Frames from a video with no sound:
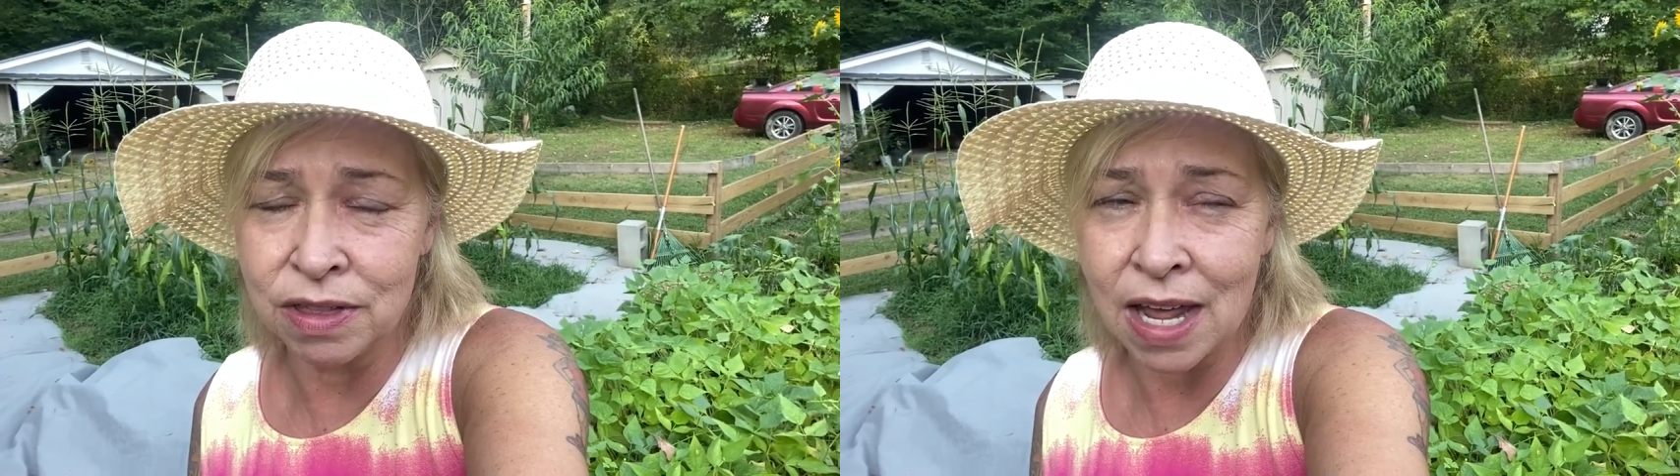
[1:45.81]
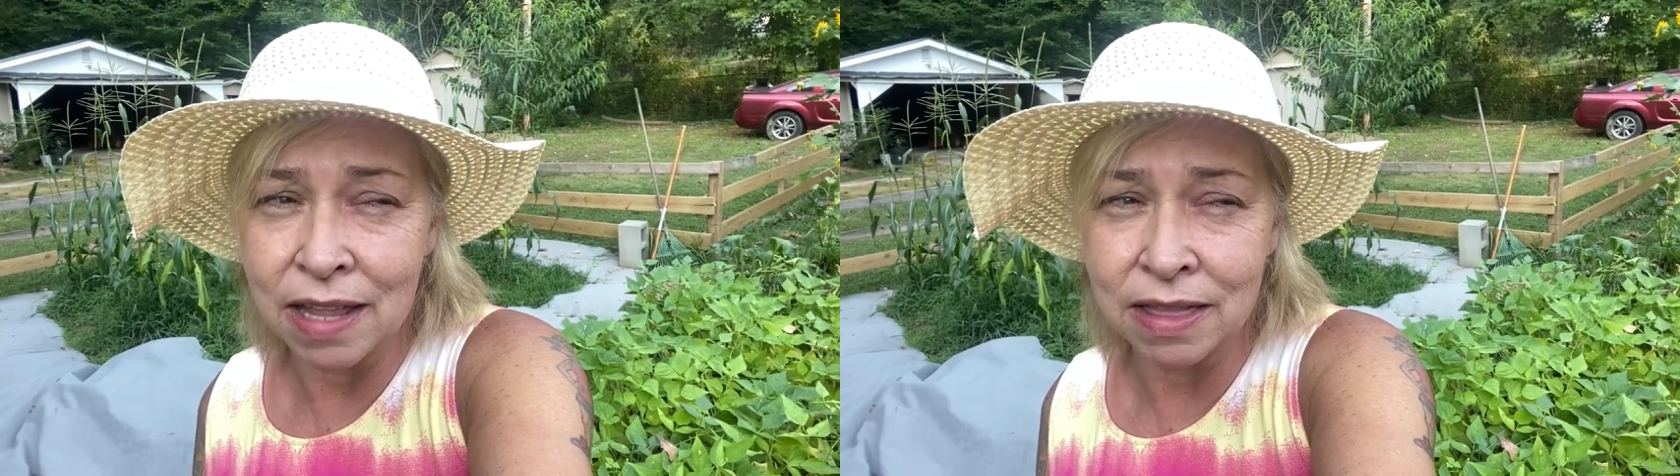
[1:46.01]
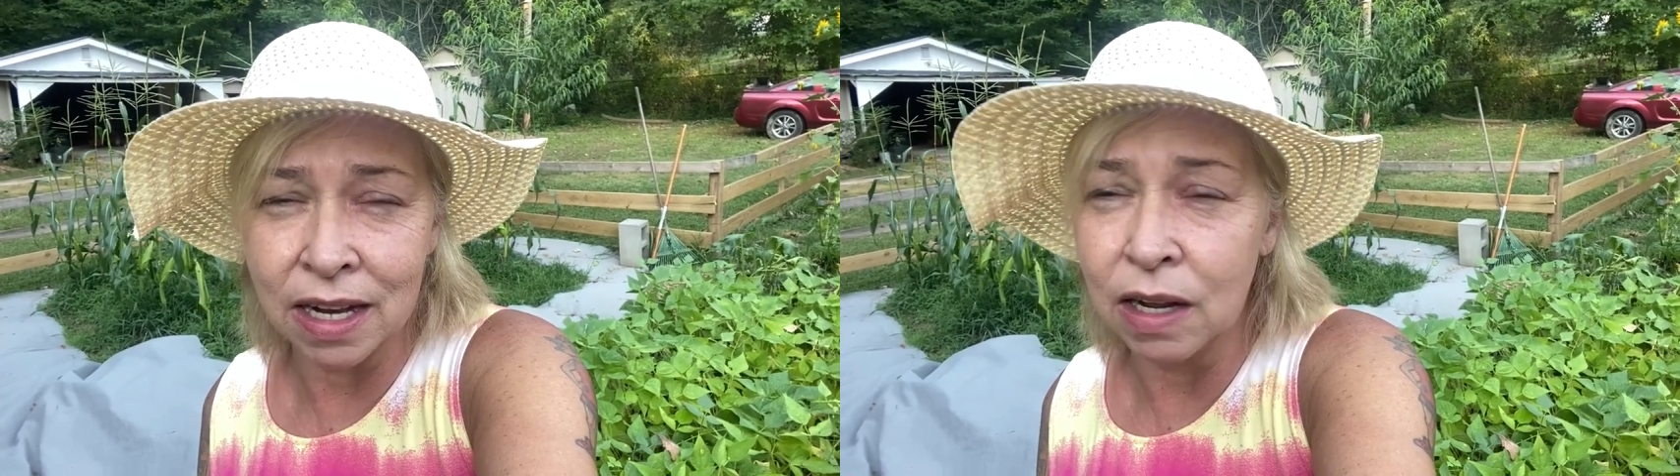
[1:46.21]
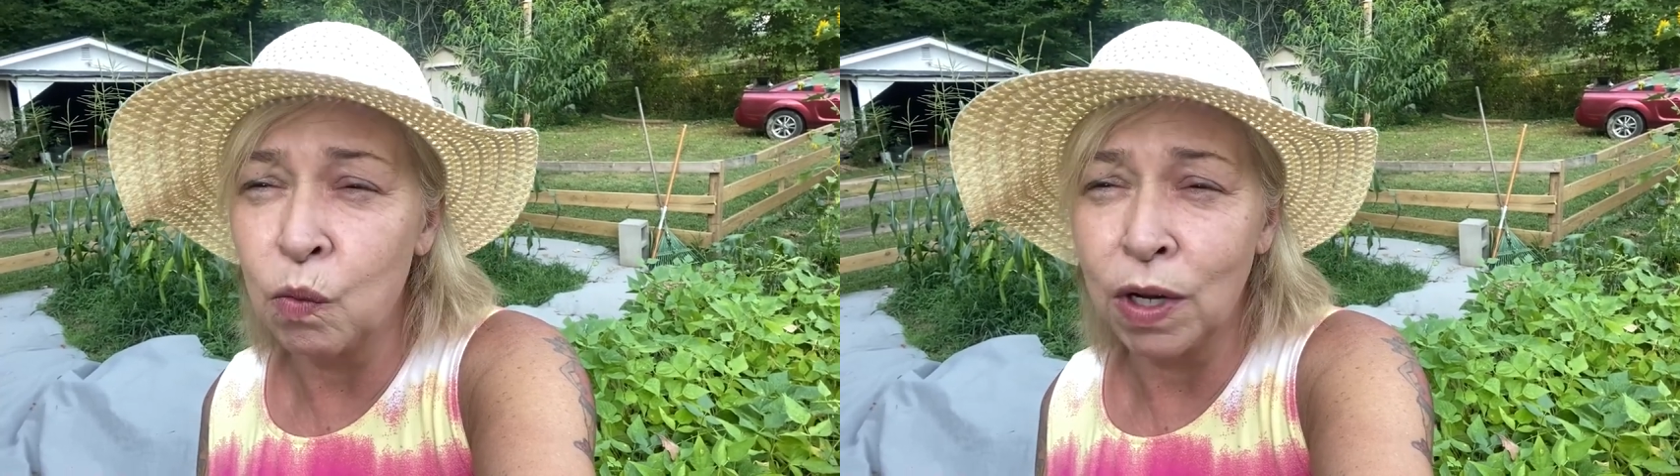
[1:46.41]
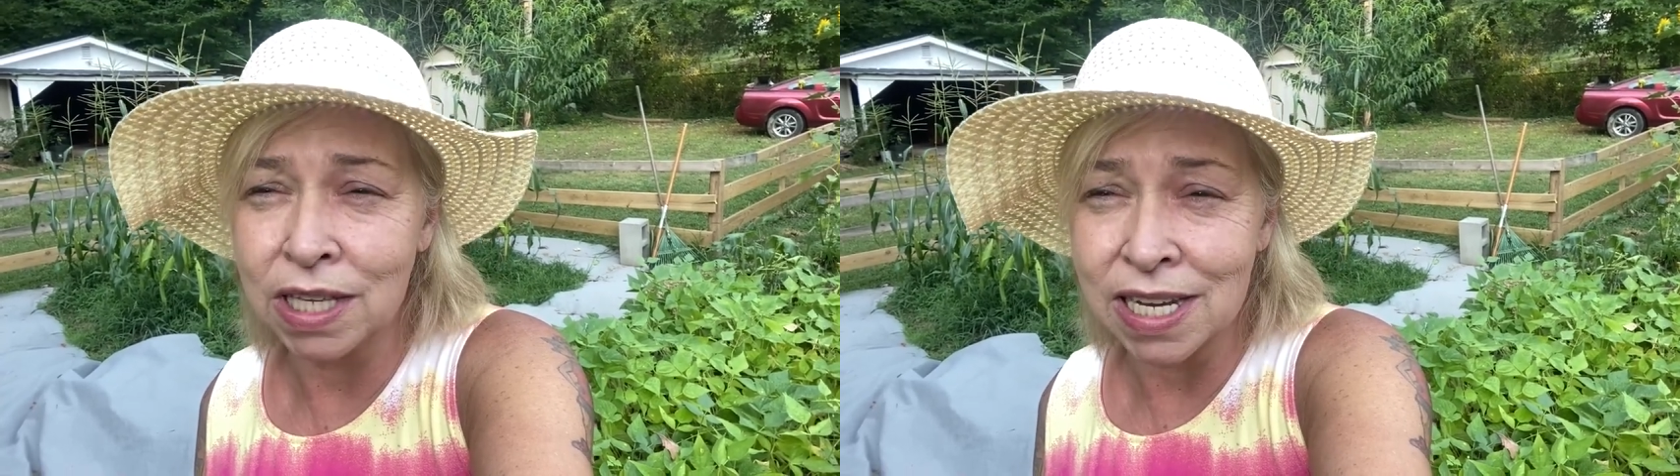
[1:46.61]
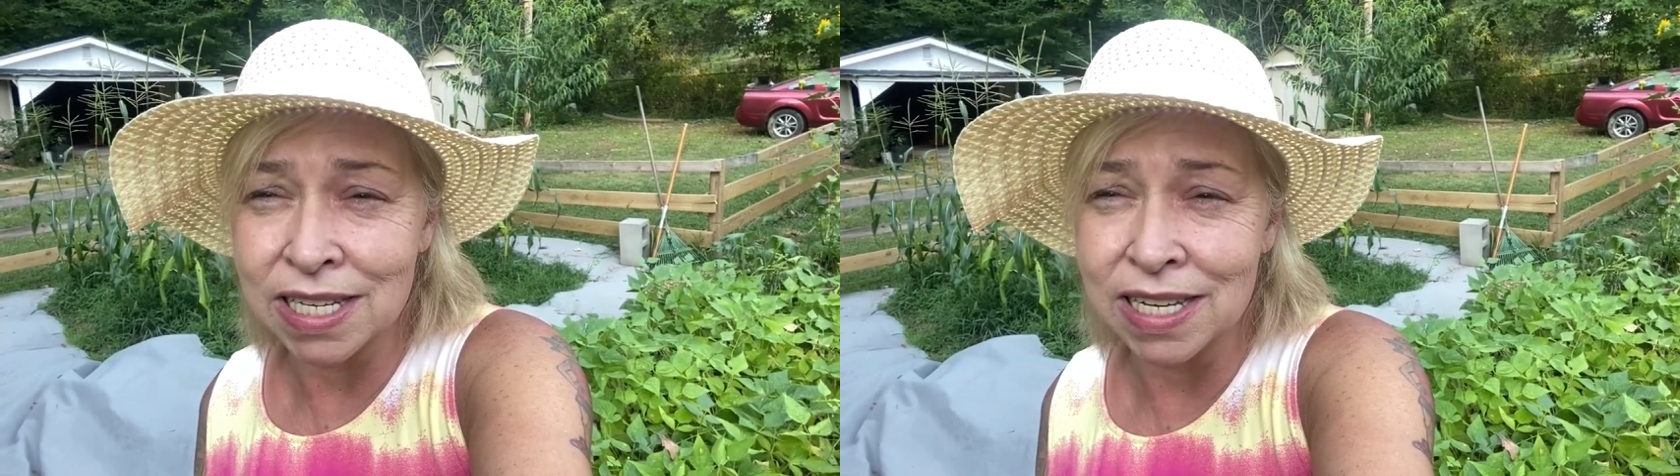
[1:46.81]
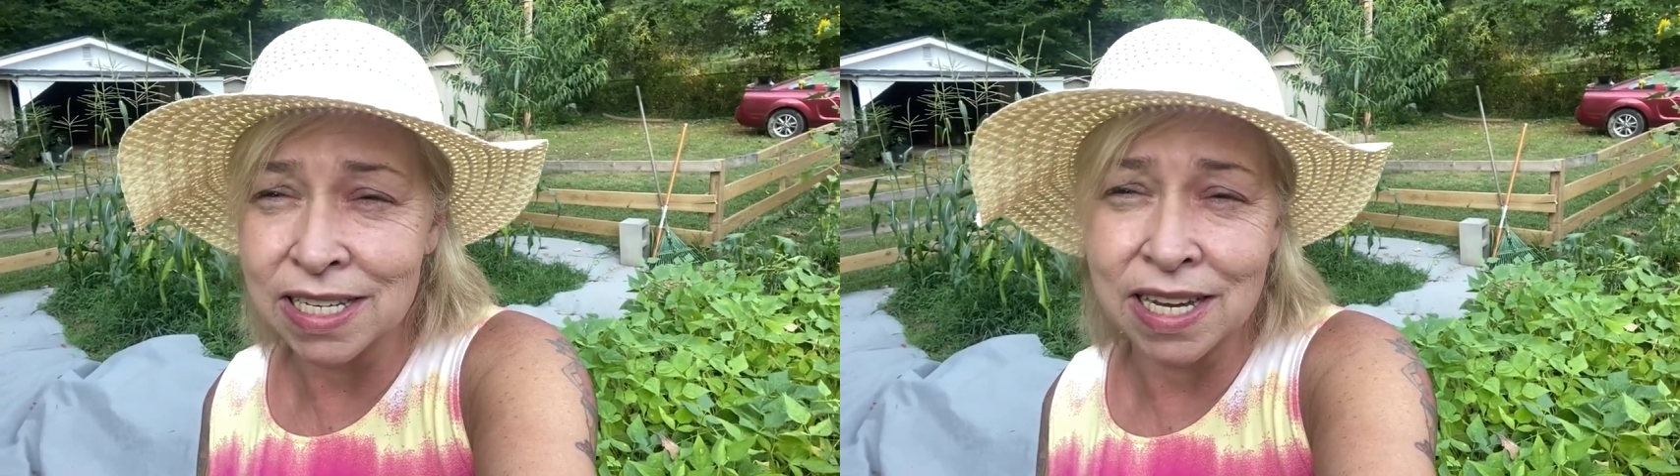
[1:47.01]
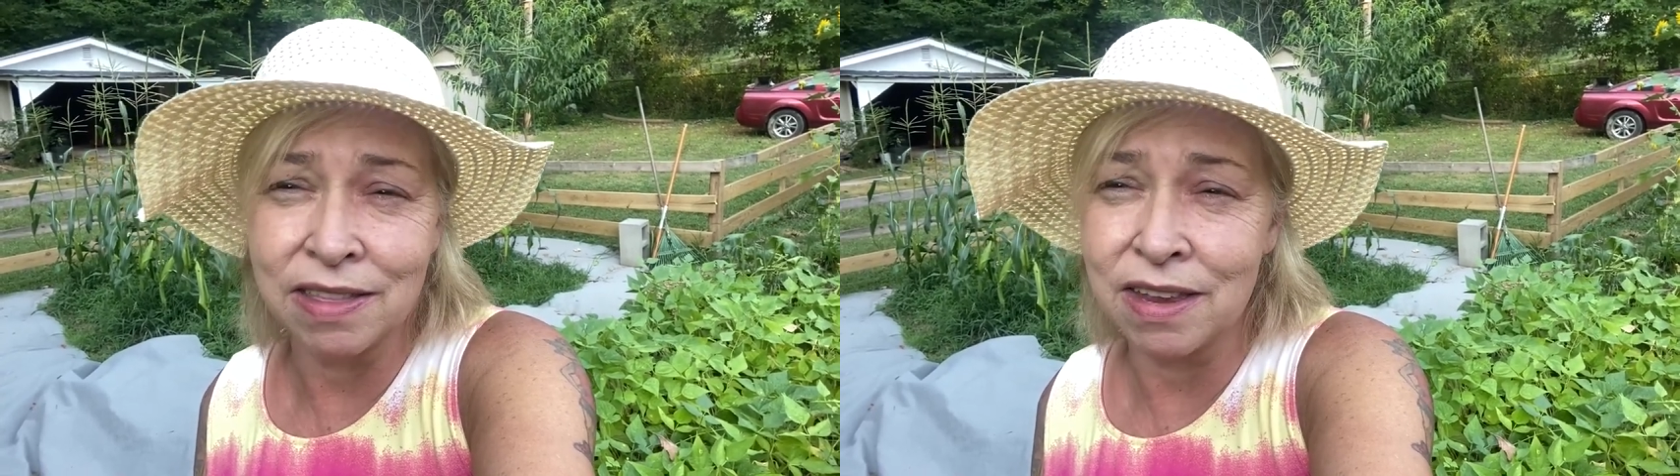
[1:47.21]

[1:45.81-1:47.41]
that the liquid doesn't sit